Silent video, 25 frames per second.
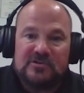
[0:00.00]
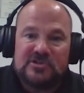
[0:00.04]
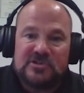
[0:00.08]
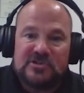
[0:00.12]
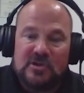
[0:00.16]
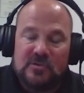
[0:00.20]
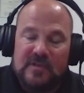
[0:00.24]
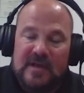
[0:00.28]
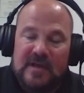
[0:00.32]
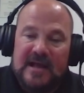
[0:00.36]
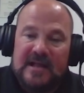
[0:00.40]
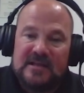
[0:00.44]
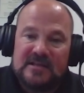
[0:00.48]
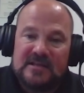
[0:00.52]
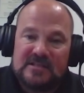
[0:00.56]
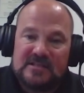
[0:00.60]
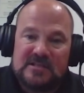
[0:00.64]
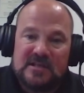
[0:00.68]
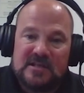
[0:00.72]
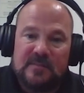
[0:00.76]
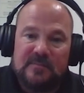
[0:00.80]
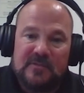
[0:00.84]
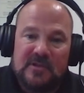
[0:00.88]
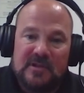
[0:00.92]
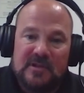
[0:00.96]
So that is
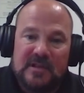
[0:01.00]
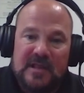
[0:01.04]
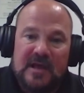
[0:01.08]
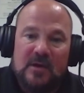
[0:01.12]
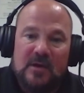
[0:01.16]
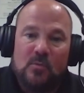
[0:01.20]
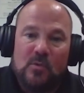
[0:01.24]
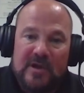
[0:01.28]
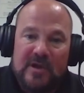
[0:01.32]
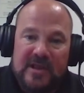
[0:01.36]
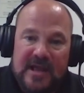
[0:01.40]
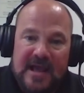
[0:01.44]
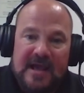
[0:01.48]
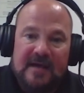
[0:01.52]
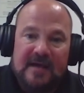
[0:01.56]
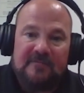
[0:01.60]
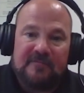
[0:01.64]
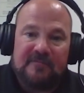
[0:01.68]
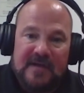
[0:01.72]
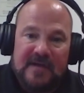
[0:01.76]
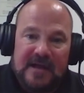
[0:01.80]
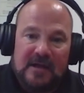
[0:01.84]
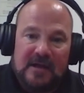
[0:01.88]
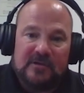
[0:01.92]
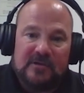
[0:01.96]
something that we have
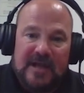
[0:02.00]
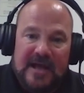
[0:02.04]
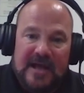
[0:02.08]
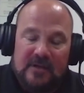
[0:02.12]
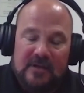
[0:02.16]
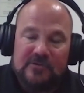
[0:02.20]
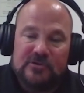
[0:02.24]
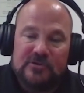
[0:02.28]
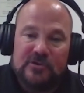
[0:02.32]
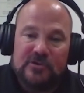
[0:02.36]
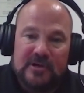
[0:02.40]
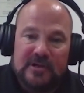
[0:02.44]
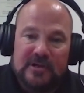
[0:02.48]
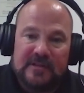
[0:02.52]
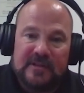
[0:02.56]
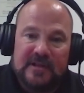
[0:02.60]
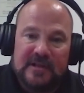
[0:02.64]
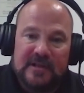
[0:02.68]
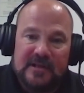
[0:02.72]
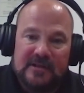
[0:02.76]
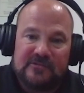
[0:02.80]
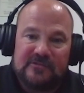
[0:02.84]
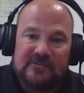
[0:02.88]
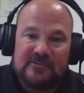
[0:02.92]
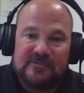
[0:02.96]
found out during
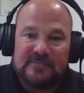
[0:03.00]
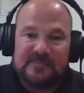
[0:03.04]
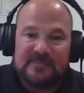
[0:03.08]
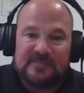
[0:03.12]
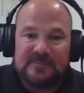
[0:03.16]
this.